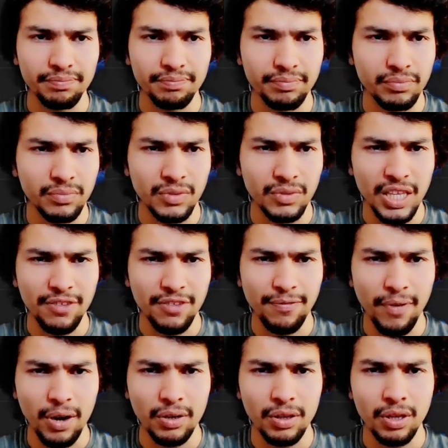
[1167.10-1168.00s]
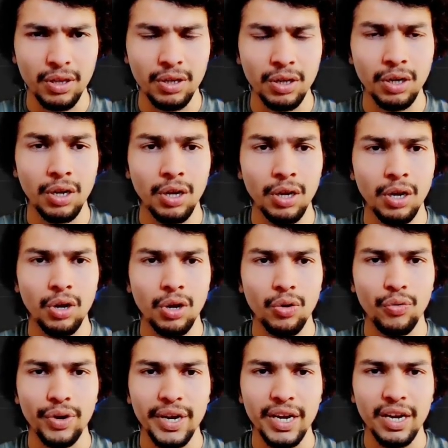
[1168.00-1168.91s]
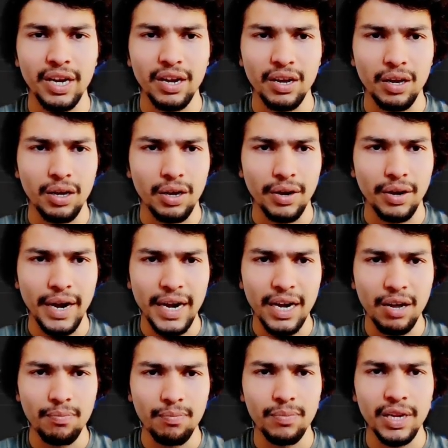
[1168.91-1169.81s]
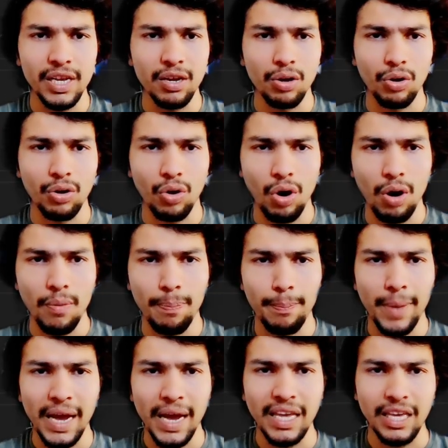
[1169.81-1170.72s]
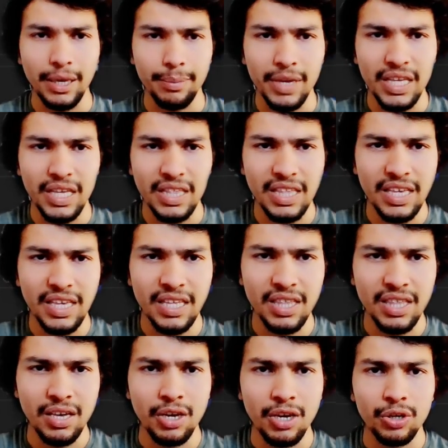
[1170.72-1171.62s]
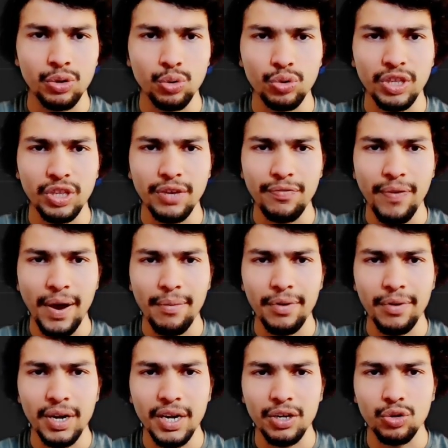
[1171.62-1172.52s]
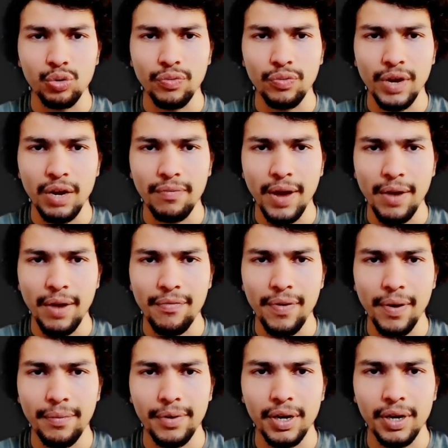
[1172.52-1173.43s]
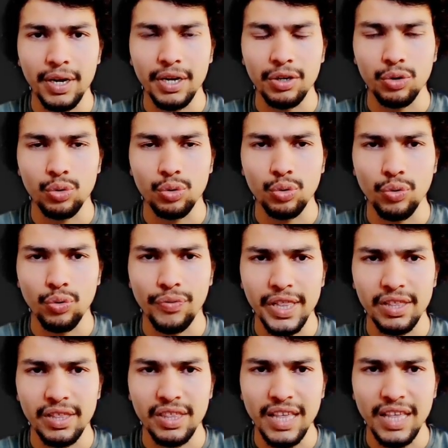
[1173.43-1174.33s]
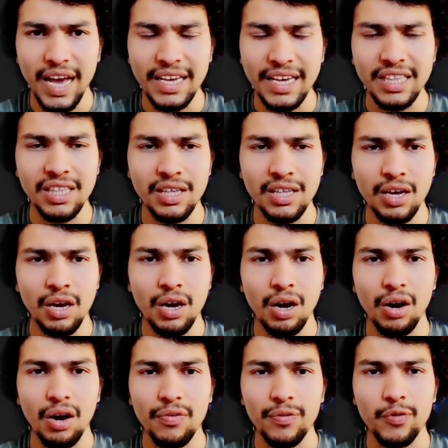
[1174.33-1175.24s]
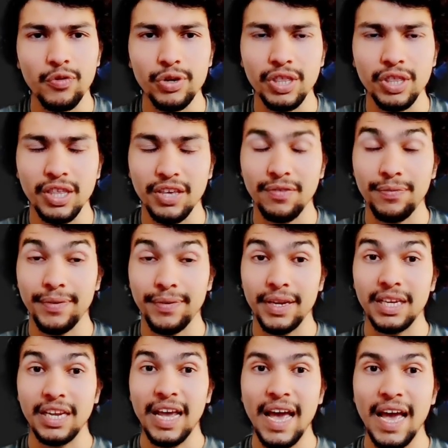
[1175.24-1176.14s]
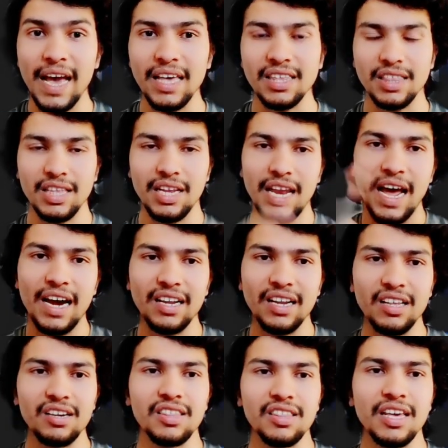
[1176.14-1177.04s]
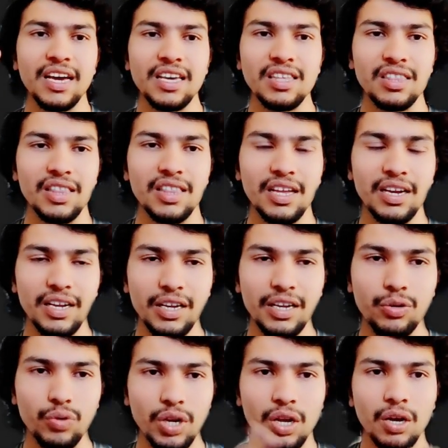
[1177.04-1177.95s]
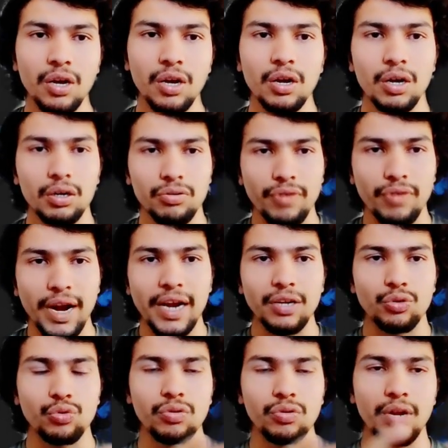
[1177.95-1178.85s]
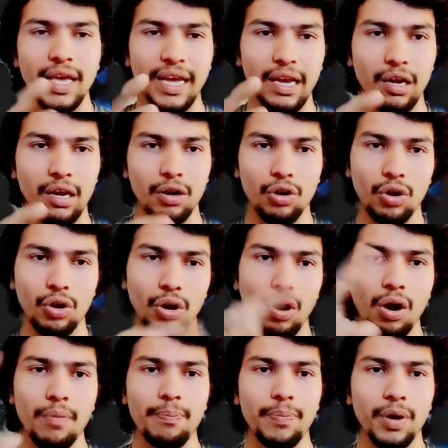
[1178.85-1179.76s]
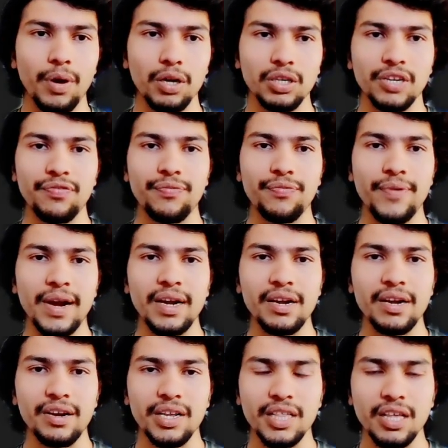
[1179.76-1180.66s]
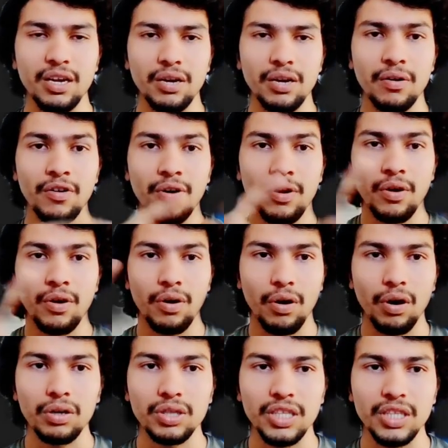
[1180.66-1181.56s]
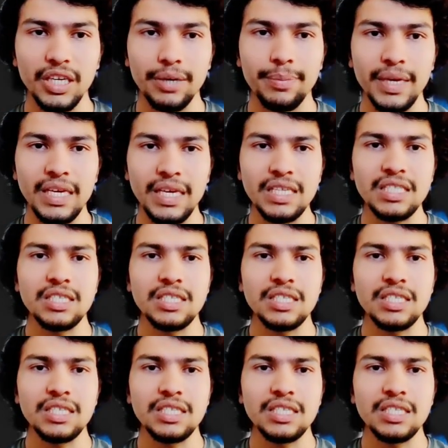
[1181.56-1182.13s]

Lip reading: this function will randomly crop my images to the 512 by 512 size. Of course if it has the larger size, then it will try to like crop a different region on the image